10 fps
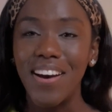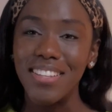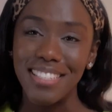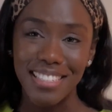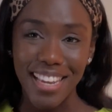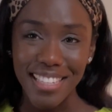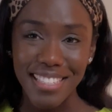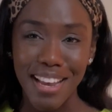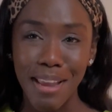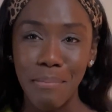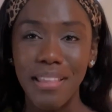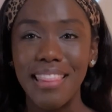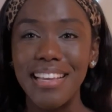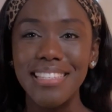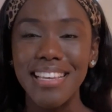Until next time,
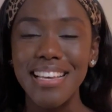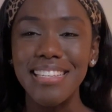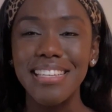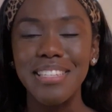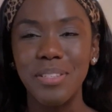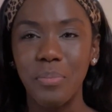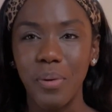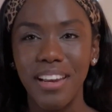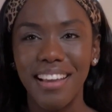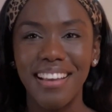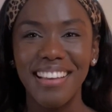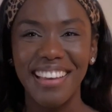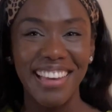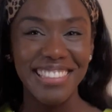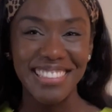this is Sabrina
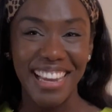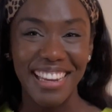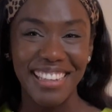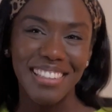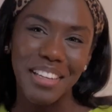in China.